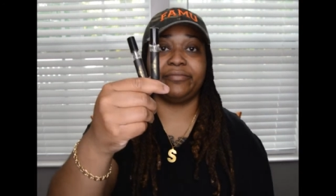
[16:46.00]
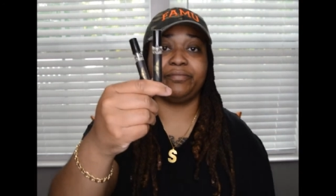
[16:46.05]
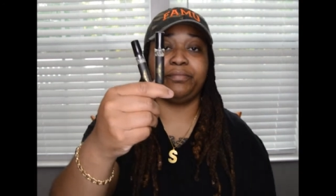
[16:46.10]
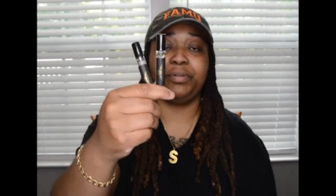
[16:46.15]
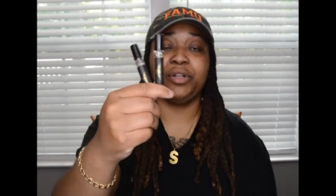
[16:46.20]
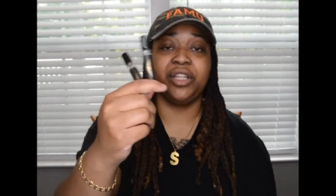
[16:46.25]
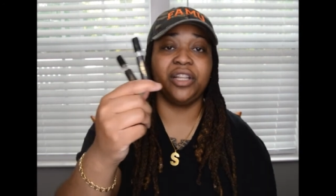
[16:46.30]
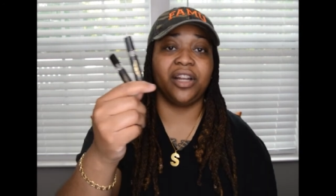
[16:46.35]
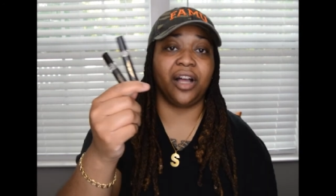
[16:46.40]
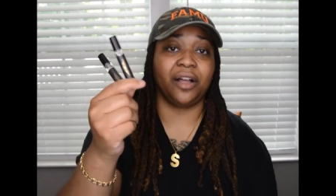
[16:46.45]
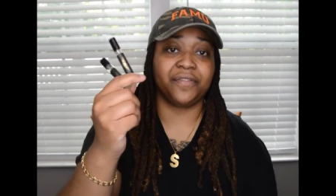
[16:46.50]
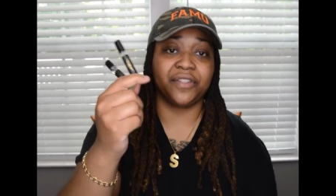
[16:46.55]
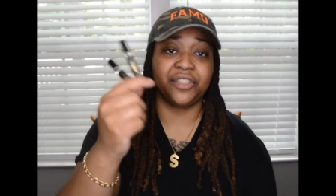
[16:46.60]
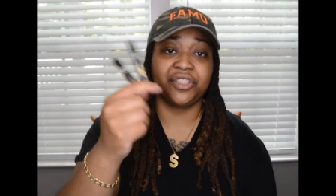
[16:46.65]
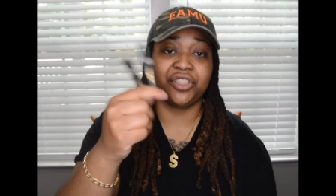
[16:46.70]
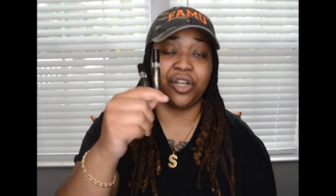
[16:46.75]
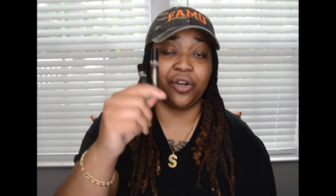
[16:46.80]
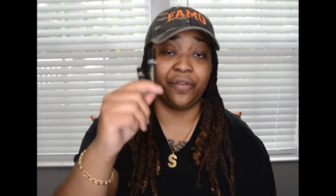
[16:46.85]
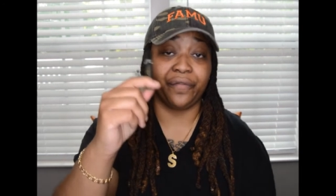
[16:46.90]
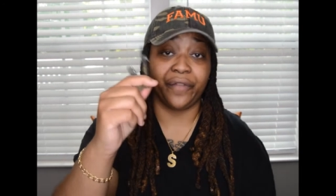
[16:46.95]
pull it off the
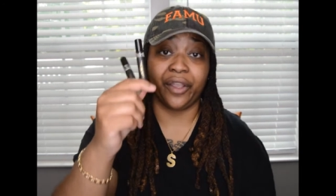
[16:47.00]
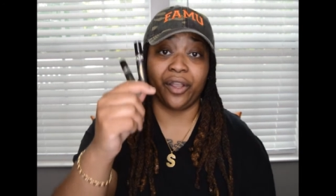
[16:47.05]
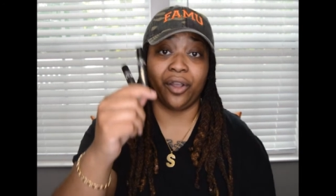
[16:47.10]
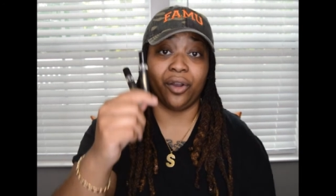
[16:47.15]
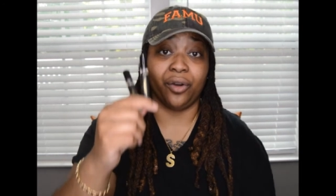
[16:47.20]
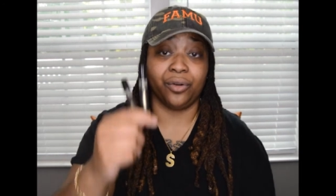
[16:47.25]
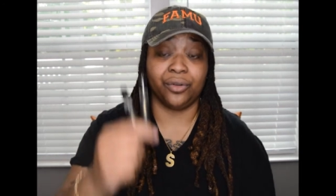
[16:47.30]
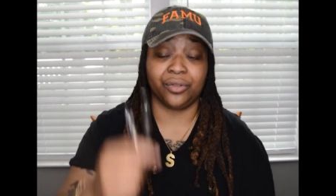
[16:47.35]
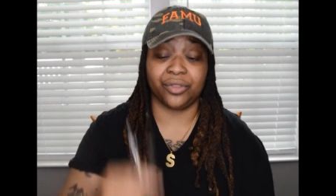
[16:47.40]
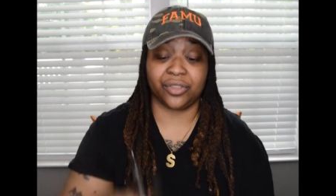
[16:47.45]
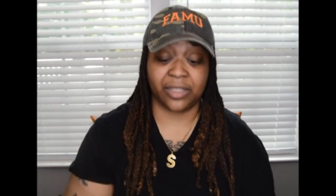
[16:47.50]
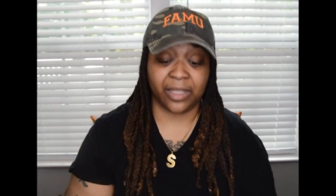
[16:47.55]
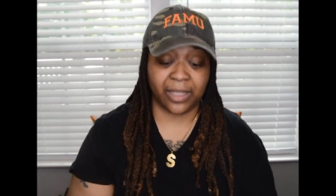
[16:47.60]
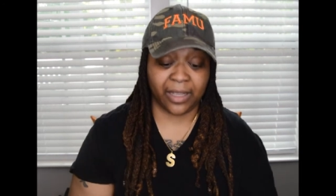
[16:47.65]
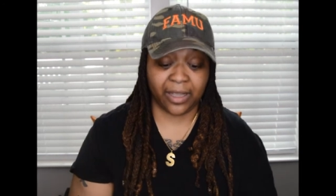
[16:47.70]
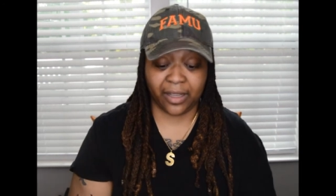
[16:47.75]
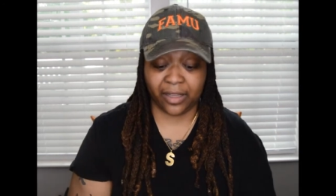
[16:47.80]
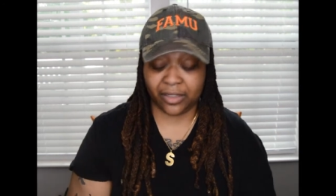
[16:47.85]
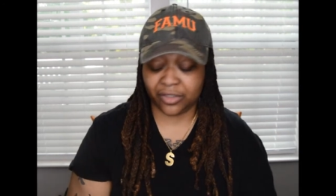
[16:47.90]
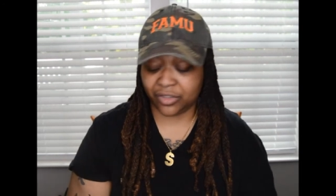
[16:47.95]
shelf and goes.
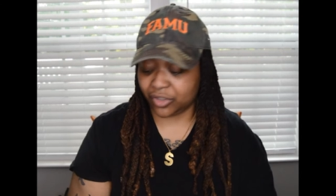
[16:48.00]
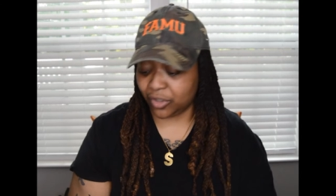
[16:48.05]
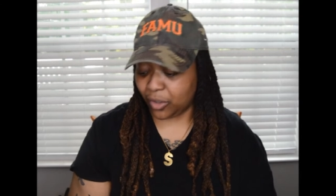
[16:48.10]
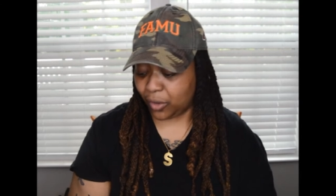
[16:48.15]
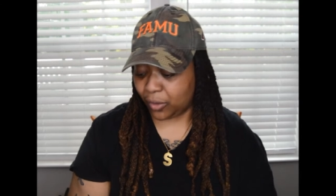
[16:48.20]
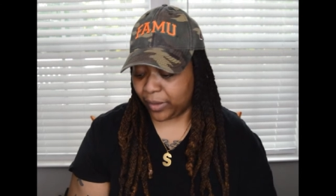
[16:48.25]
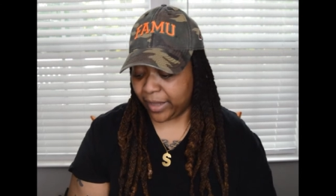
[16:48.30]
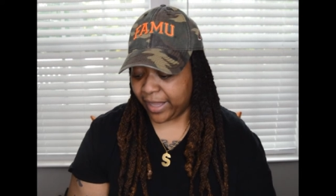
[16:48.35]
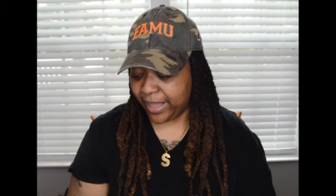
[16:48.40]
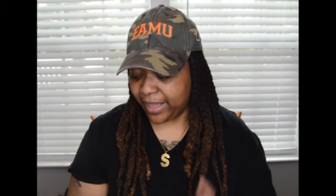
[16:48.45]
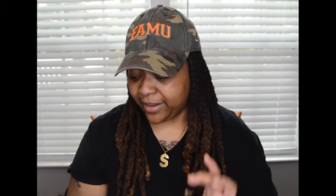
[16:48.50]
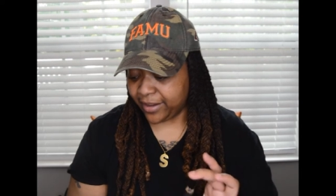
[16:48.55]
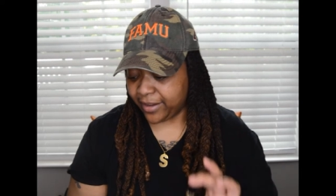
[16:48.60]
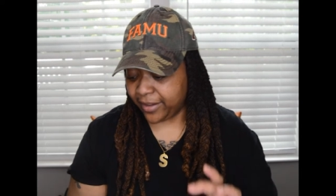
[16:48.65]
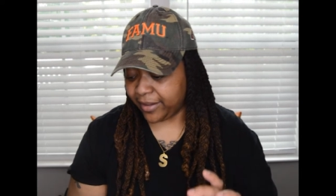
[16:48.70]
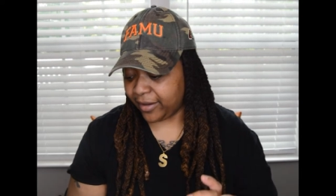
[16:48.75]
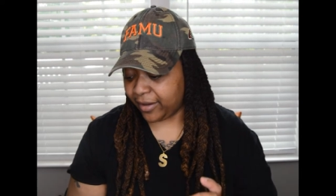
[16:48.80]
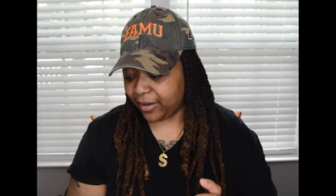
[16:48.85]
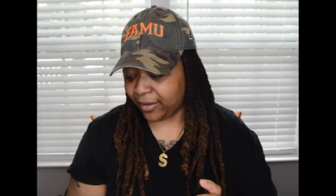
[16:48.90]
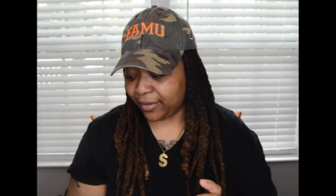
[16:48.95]
So
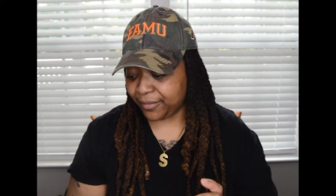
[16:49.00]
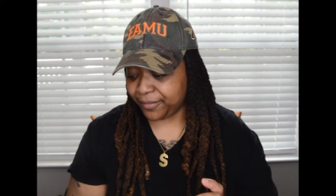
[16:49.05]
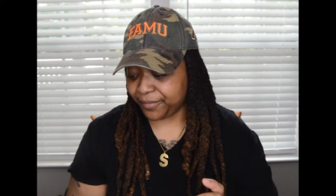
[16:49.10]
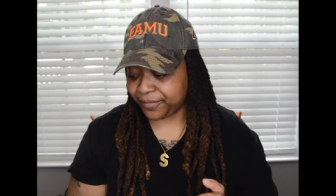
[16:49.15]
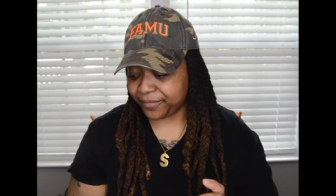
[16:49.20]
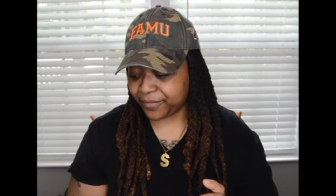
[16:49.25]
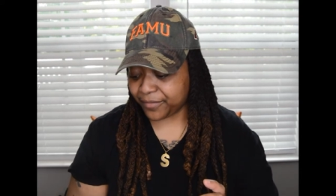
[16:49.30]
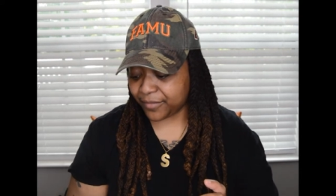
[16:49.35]
Andale